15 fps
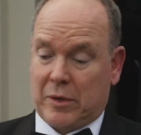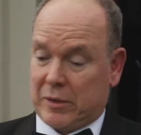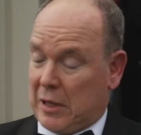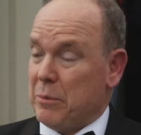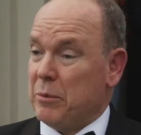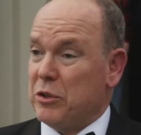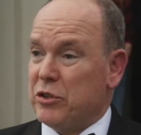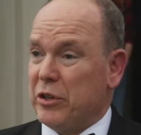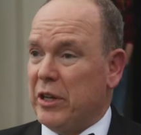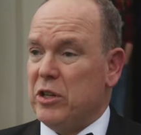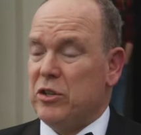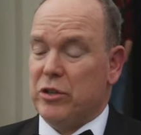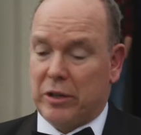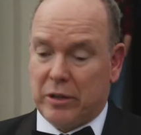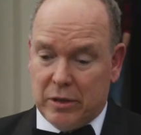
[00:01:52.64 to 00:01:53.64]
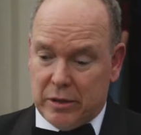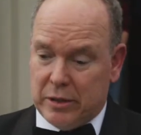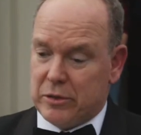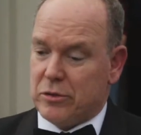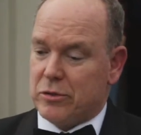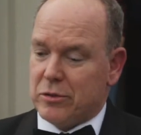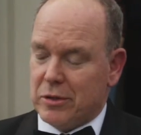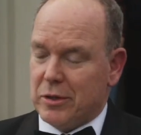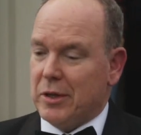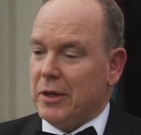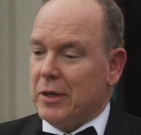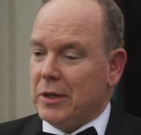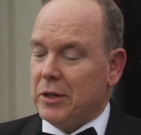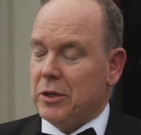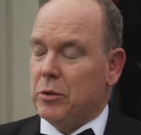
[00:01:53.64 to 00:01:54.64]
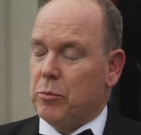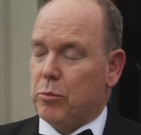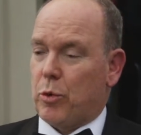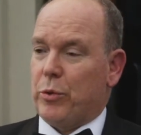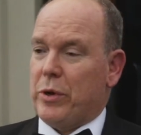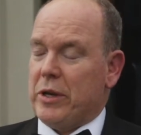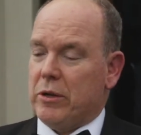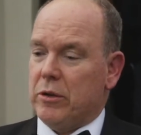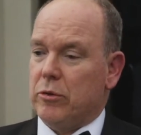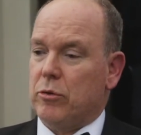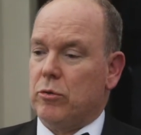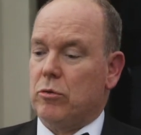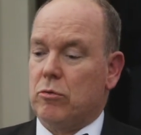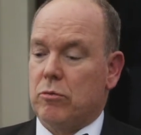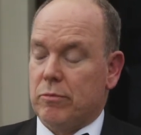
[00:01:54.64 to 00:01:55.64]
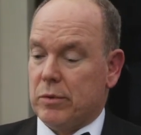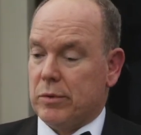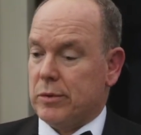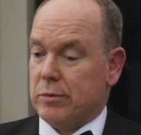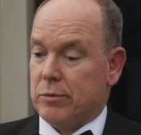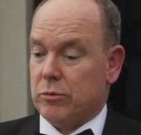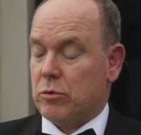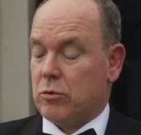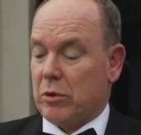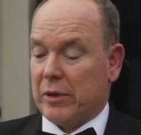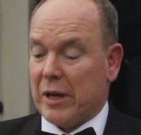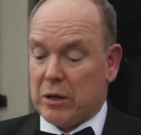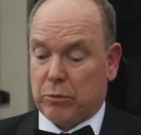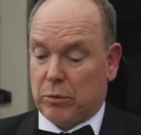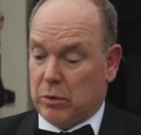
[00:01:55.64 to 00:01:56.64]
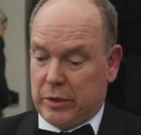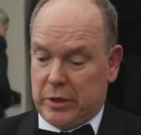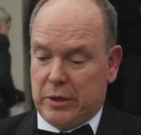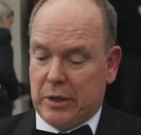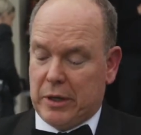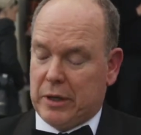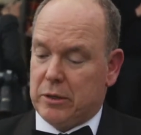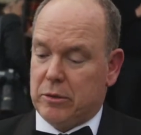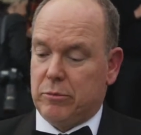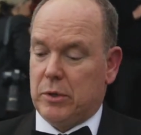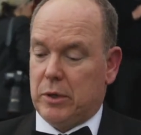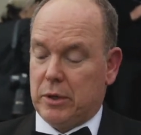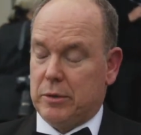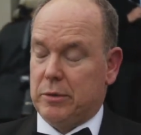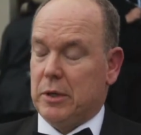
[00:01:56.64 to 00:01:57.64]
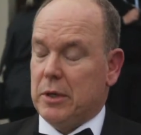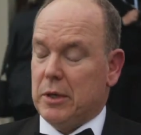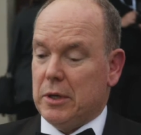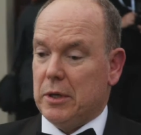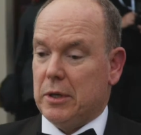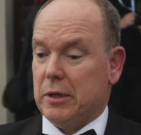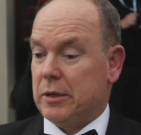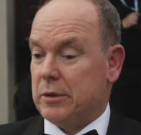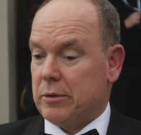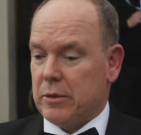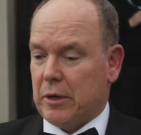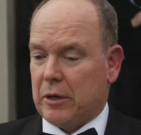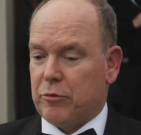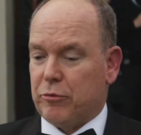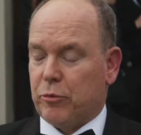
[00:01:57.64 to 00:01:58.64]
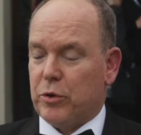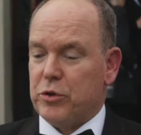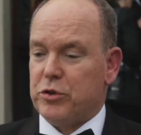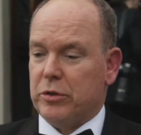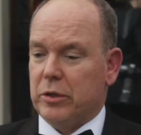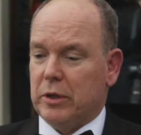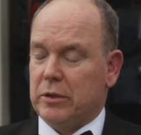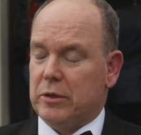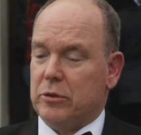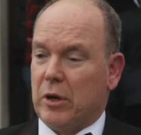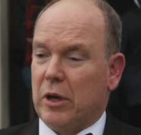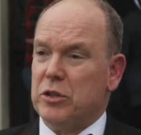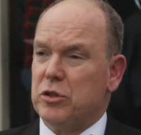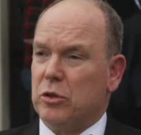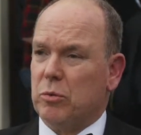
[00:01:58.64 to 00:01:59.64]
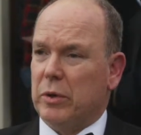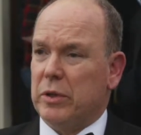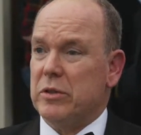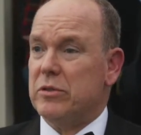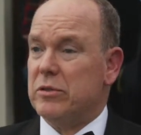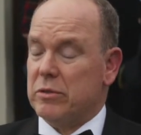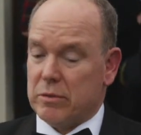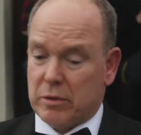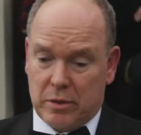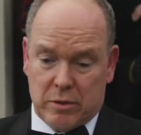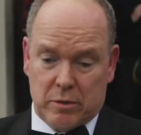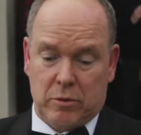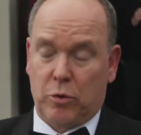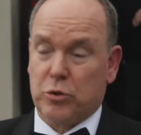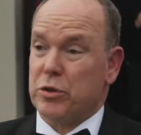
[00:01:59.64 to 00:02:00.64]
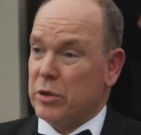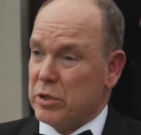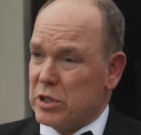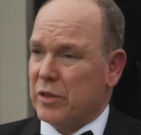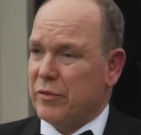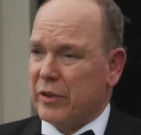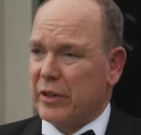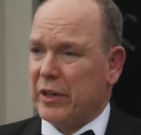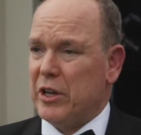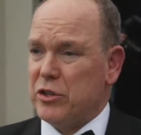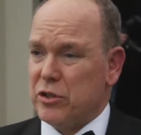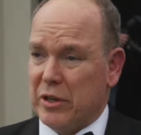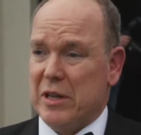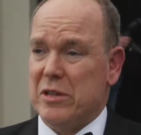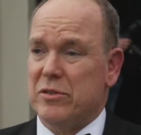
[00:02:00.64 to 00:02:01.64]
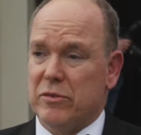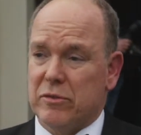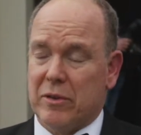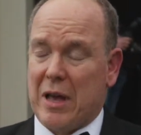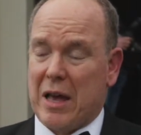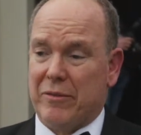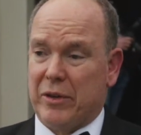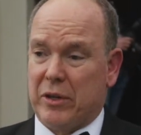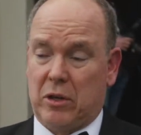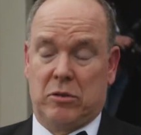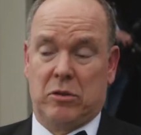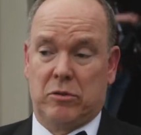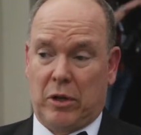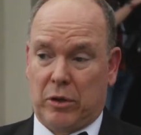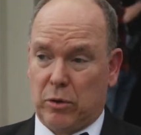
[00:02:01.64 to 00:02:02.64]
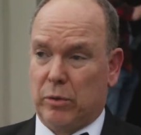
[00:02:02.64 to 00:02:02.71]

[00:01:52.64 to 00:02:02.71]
climate change and its marine collateral and unfortunate consequence, ocean acidification is having not